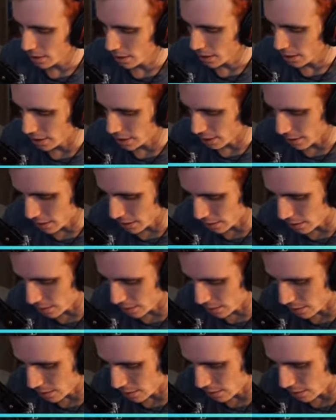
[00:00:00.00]

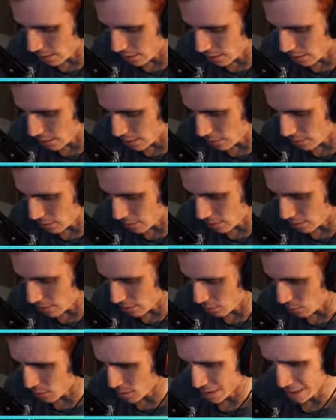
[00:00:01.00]
He
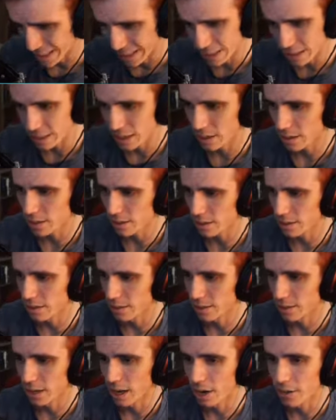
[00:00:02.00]
was in and out of
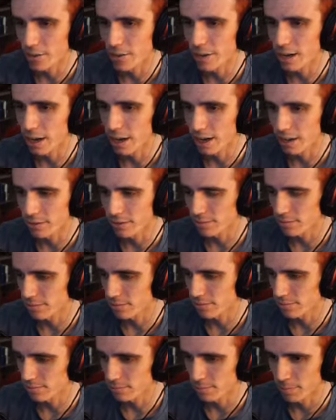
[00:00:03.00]
there in an hour and a half,
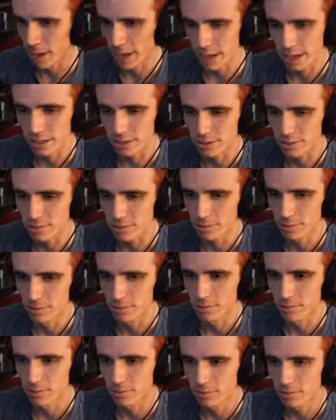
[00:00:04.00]
back in his
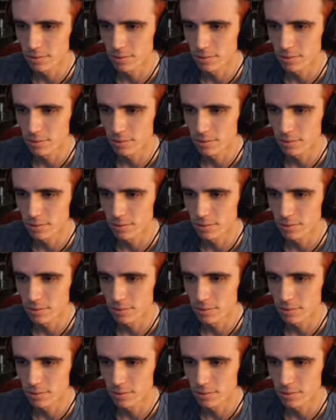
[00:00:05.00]
room